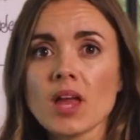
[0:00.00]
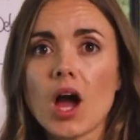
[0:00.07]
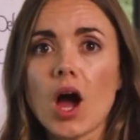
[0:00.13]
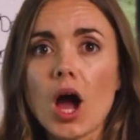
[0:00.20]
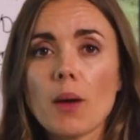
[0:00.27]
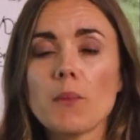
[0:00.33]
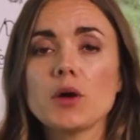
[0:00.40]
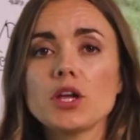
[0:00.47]

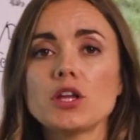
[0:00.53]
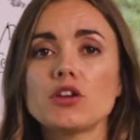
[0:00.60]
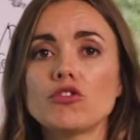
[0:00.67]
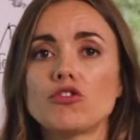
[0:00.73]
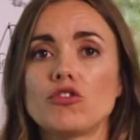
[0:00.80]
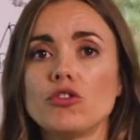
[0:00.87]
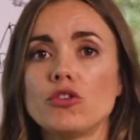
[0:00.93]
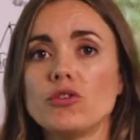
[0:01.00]
I want you to
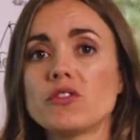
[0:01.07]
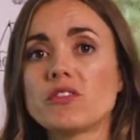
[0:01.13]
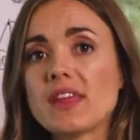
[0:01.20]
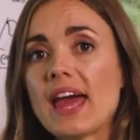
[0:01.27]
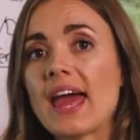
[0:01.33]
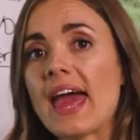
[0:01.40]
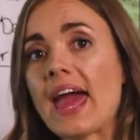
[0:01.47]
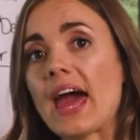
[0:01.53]
choose the
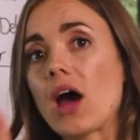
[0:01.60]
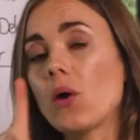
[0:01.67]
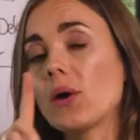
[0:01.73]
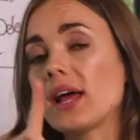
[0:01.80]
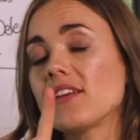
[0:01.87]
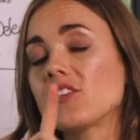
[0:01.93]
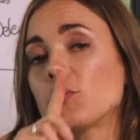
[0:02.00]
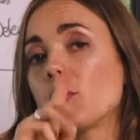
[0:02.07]
how. It
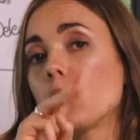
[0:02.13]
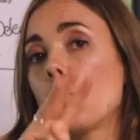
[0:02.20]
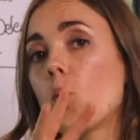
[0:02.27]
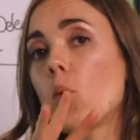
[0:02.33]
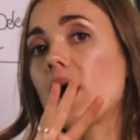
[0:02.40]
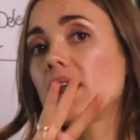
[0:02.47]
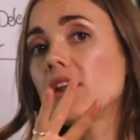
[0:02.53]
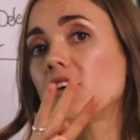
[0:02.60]
has to be
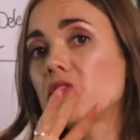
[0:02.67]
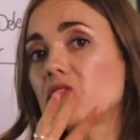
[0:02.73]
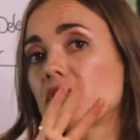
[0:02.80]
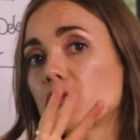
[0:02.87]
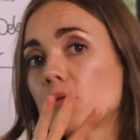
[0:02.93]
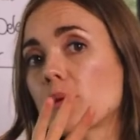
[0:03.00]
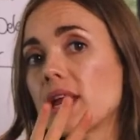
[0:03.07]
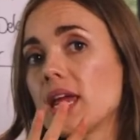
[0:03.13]
one of
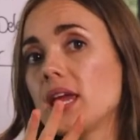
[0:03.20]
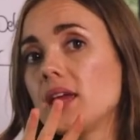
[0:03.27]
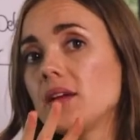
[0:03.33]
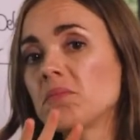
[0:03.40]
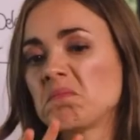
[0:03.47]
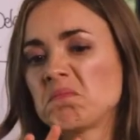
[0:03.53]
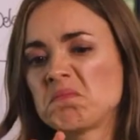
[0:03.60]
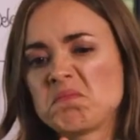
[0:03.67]

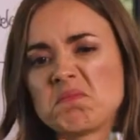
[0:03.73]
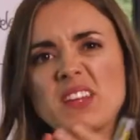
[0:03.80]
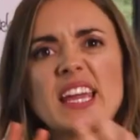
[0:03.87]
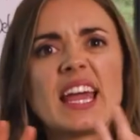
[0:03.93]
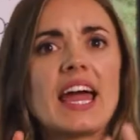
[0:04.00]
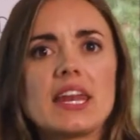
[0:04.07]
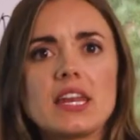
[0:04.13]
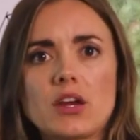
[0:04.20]
3
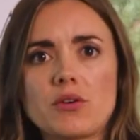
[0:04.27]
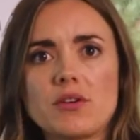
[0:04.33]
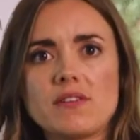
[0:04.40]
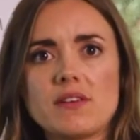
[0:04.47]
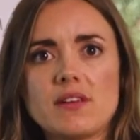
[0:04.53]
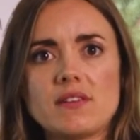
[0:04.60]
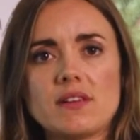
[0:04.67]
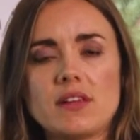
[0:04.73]

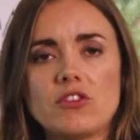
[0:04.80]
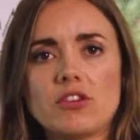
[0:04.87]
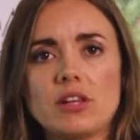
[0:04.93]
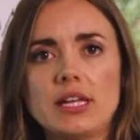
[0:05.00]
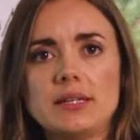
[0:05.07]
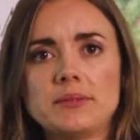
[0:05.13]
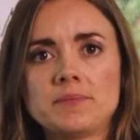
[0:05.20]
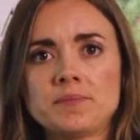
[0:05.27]
categories,
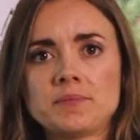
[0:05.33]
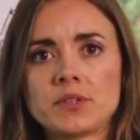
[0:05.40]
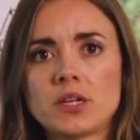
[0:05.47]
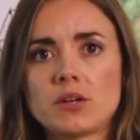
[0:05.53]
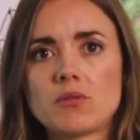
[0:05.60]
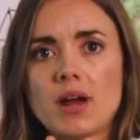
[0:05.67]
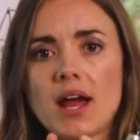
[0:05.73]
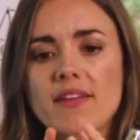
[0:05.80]
essentially.
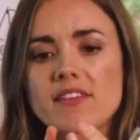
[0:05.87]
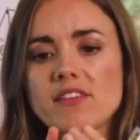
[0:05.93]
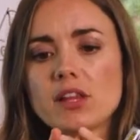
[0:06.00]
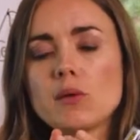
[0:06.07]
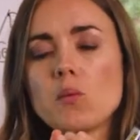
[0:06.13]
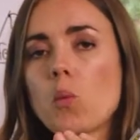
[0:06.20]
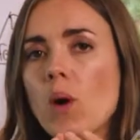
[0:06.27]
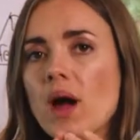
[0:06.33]
Right? There's
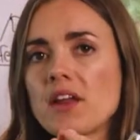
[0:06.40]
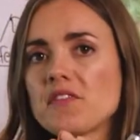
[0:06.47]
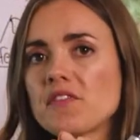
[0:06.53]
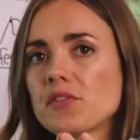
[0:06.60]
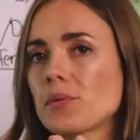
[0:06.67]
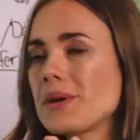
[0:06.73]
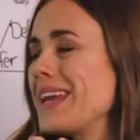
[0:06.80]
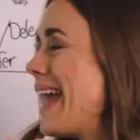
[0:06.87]
only one of
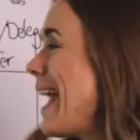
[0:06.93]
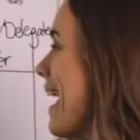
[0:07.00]
3